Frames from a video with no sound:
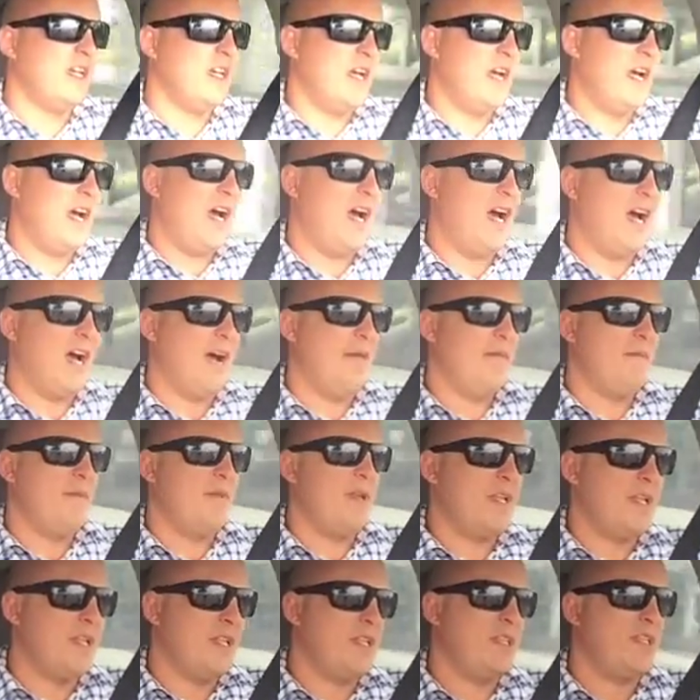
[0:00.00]
um,
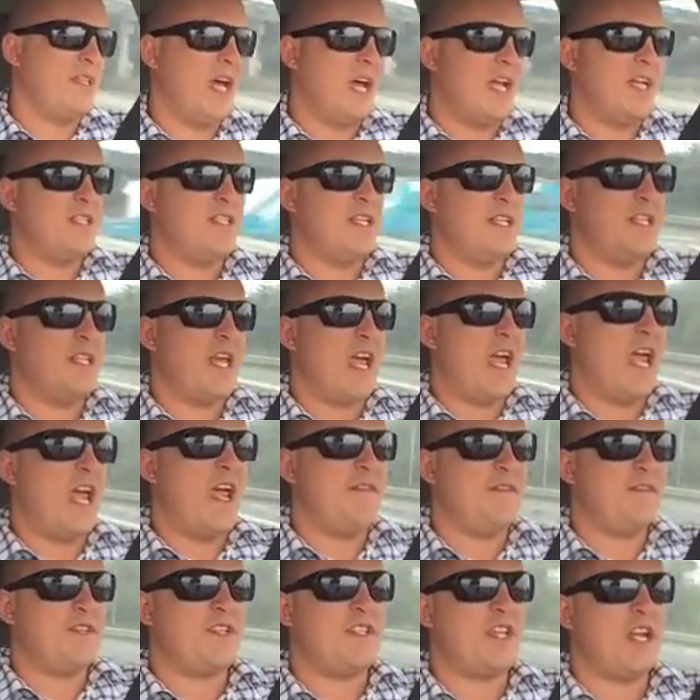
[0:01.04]
they, they
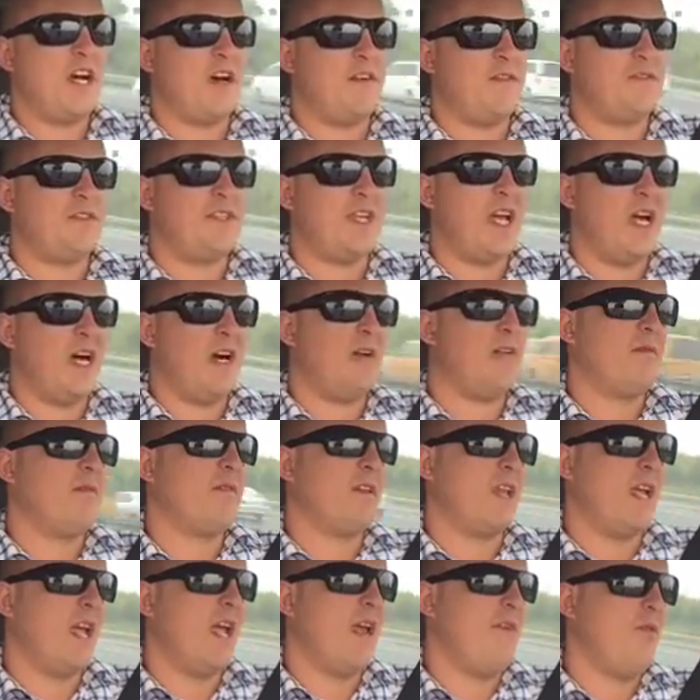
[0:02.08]
have self-doubt,
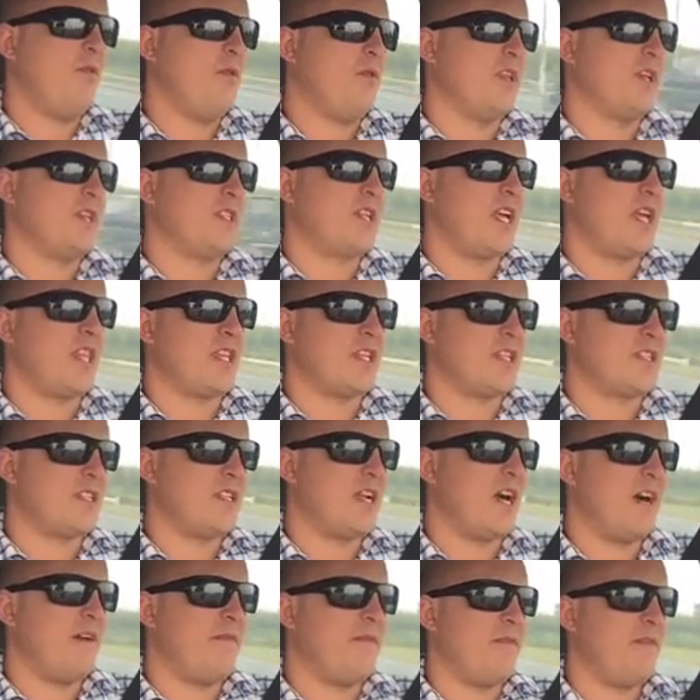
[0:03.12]
they have all this other
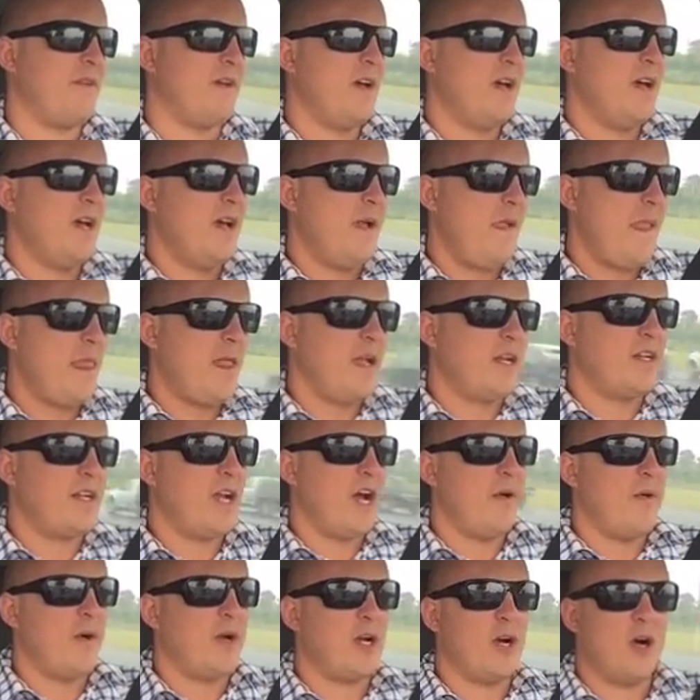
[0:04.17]
stuff
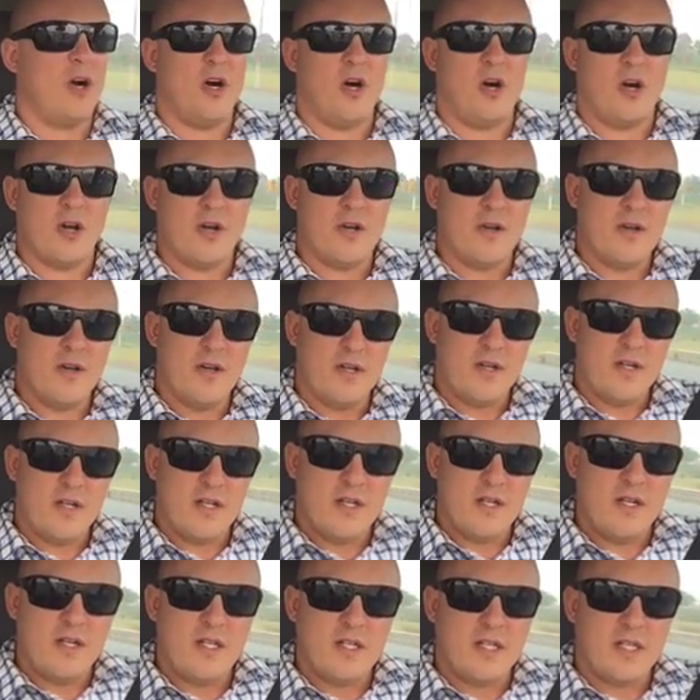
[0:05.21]
going on.
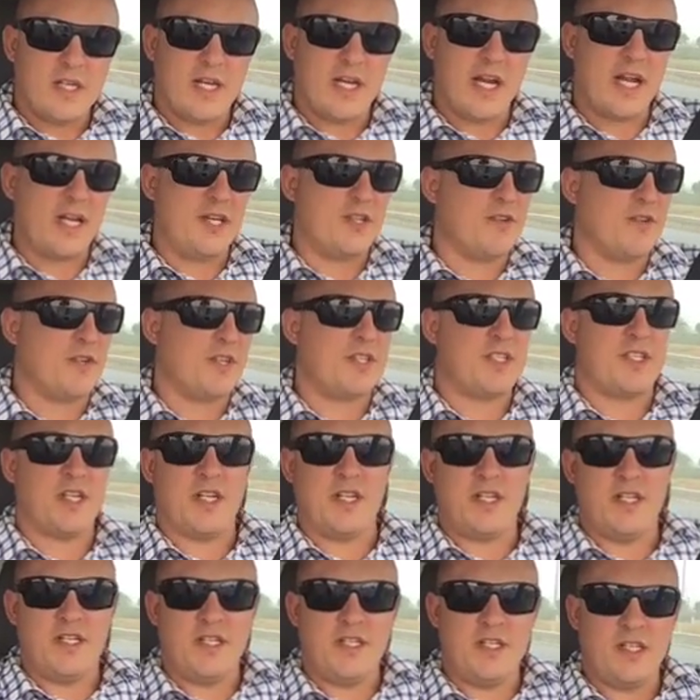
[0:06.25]
G'day
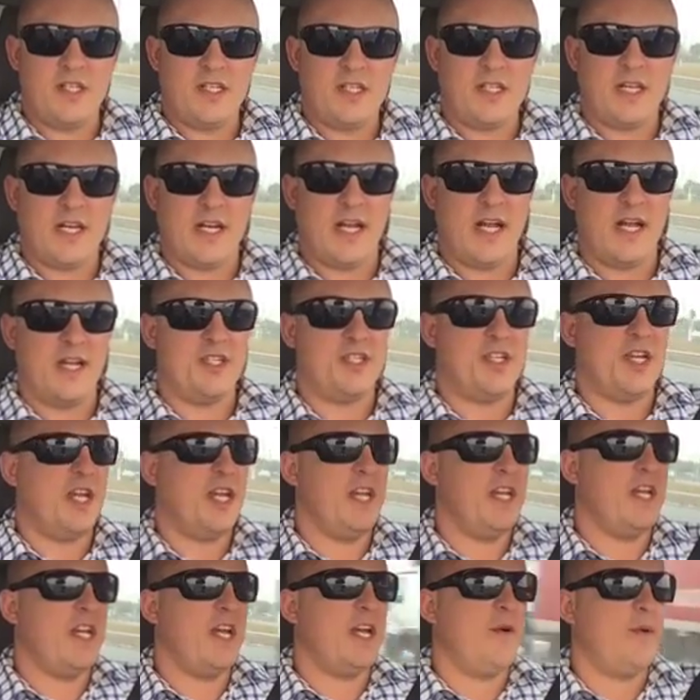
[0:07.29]
Tristan, g'day
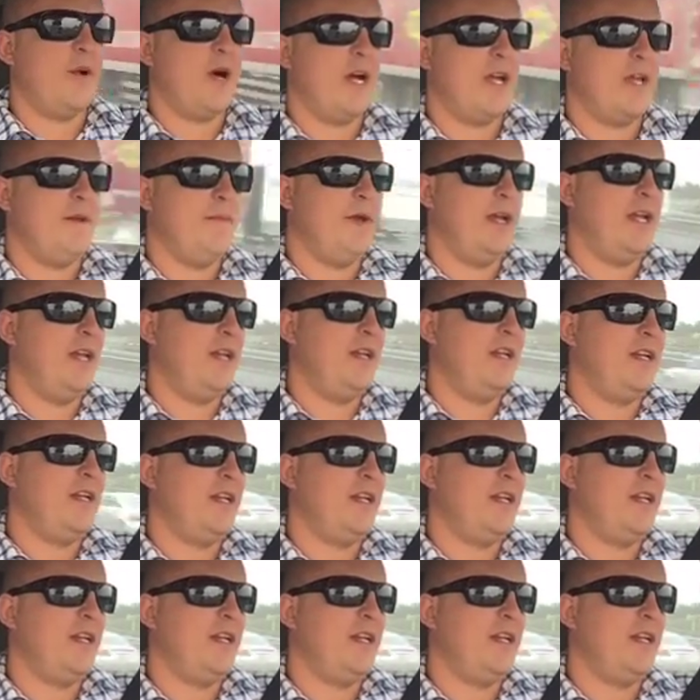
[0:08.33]
Gene, how are you, man?